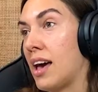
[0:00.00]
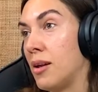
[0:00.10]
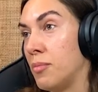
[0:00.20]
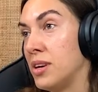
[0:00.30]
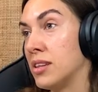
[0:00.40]

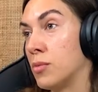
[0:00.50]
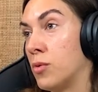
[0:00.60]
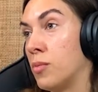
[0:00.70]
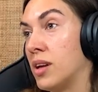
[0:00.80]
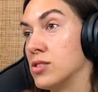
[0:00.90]
and be in the
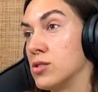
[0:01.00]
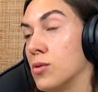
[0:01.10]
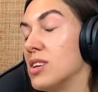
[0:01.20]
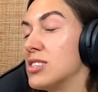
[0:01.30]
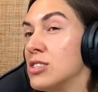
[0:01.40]
moment.
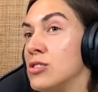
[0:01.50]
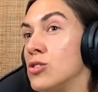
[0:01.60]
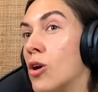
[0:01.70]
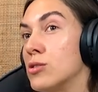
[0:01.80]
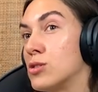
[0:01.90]
So it's
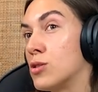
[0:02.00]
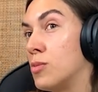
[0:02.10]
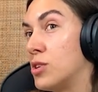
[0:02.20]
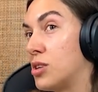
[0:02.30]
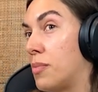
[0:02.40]
not
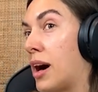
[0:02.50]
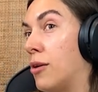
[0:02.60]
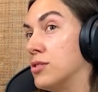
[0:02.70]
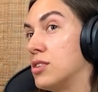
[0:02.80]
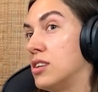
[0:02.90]
so much
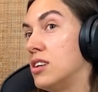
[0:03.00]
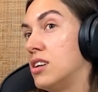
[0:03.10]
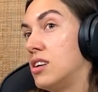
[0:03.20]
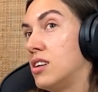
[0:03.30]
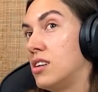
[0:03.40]
about
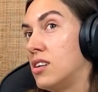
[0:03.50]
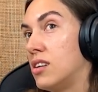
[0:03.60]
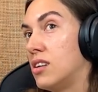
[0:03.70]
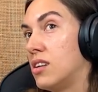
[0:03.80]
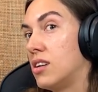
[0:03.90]

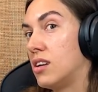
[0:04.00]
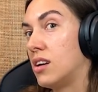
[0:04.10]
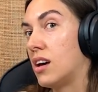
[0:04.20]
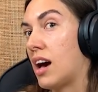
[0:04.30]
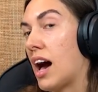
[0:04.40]

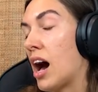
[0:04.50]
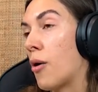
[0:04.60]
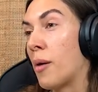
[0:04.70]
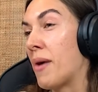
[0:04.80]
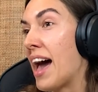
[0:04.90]

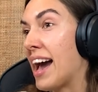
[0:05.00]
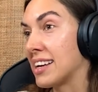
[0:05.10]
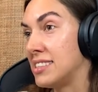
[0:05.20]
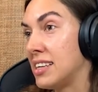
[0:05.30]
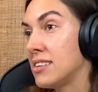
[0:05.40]
how I'm
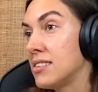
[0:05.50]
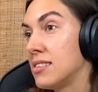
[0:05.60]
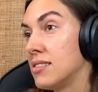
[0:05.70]
acting